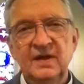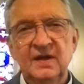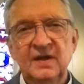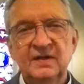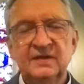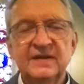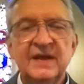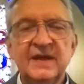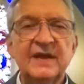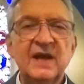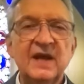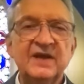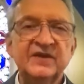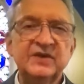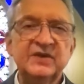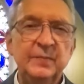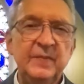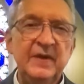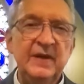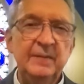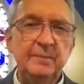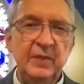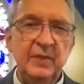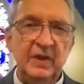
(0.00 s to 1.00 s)
Let us
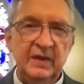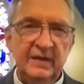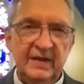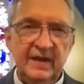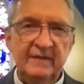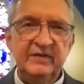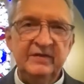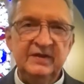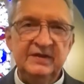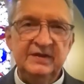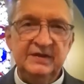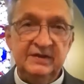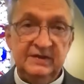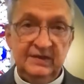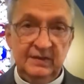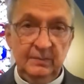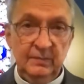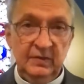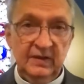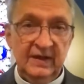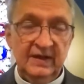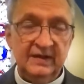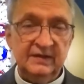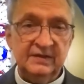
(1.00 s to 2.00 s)
be beloved
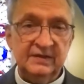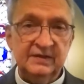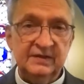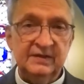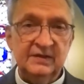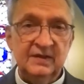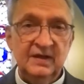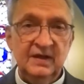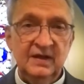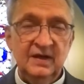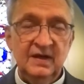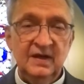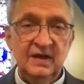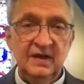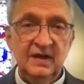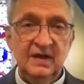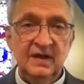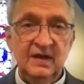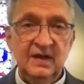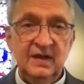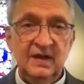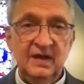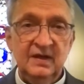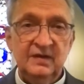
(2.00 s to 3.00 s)
siblings,
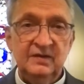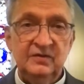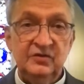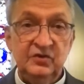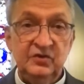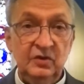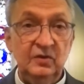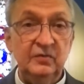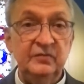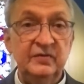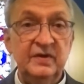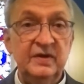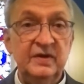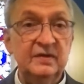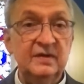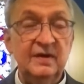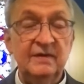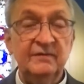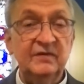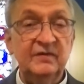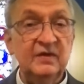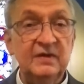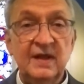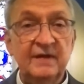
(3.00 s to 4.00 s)
children
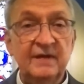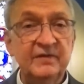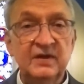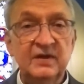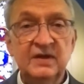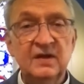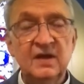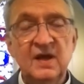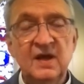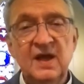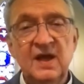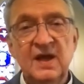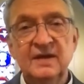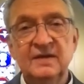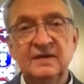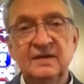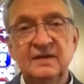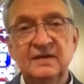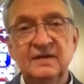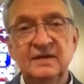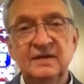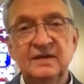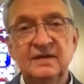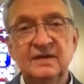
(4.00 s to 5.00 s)
of a loving God.
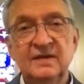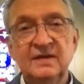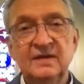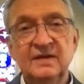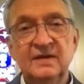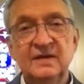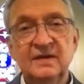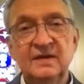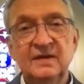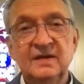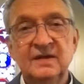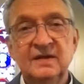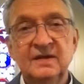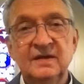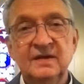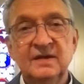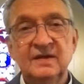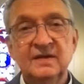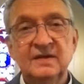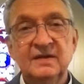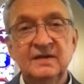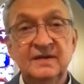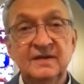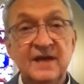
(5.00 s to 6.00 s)

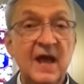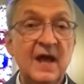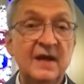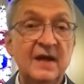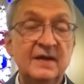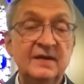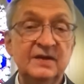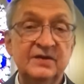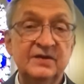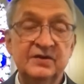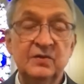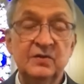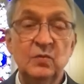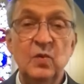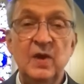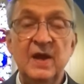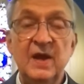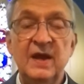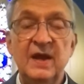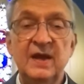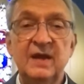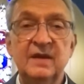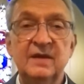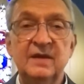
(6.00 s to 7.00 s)
That is the
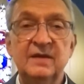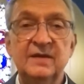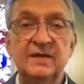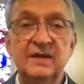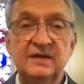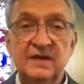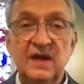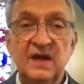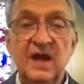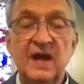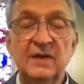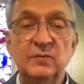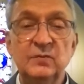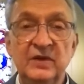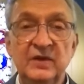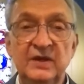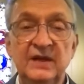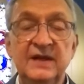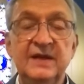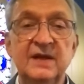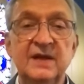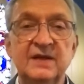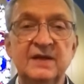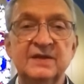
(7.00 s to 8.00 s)
way that God would
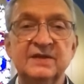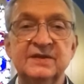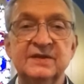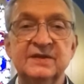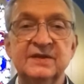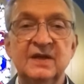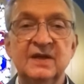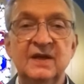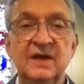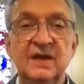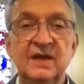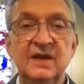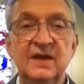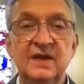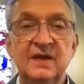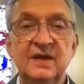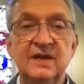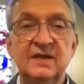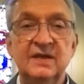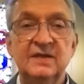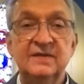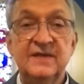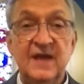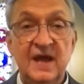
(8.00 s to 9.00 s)
lead us.
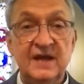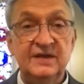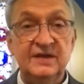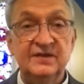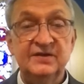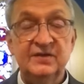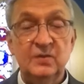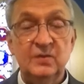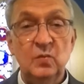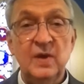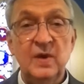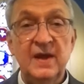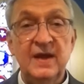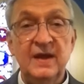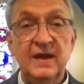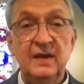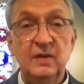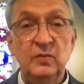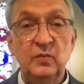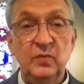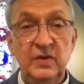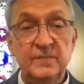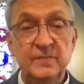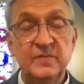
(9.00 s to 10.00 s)
That is the way
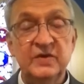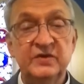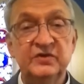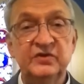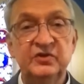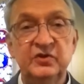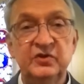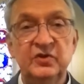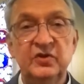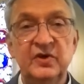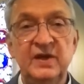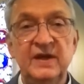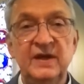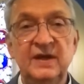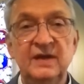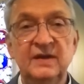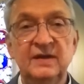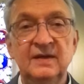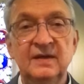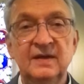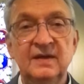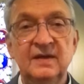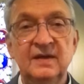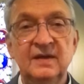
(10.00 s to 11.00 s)
we must journey.
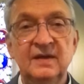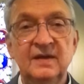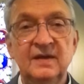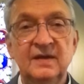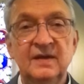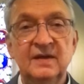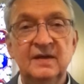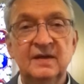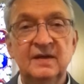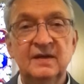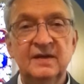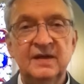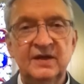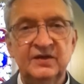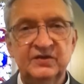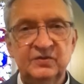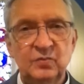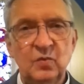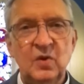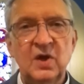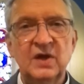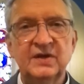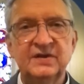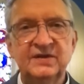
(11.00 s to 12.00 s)
Let us
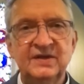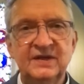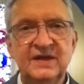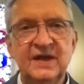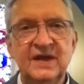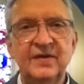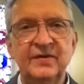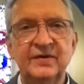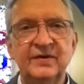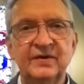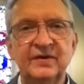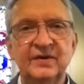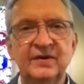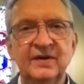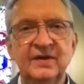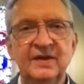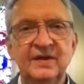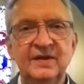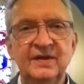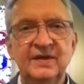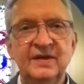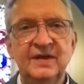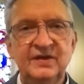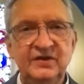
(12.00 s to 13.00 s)
walk together
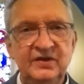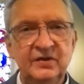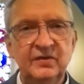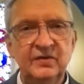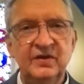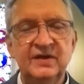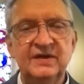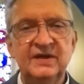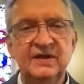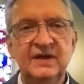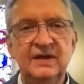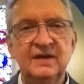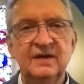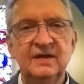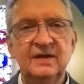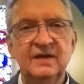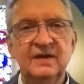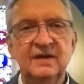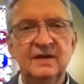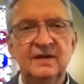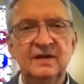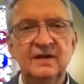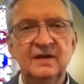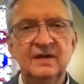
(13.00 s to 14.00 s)
in unity,
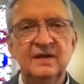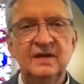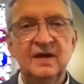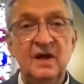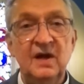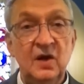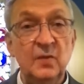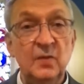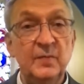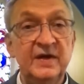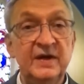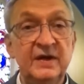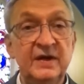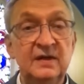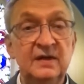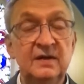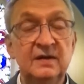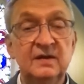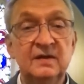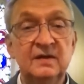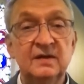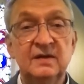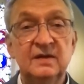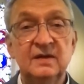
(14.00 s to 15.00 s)
harmony,
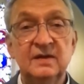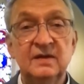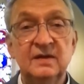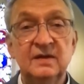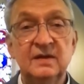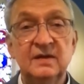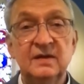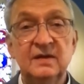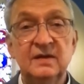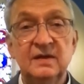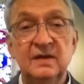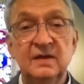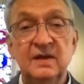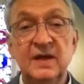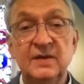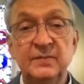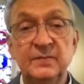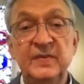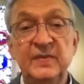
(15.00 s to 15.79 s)
and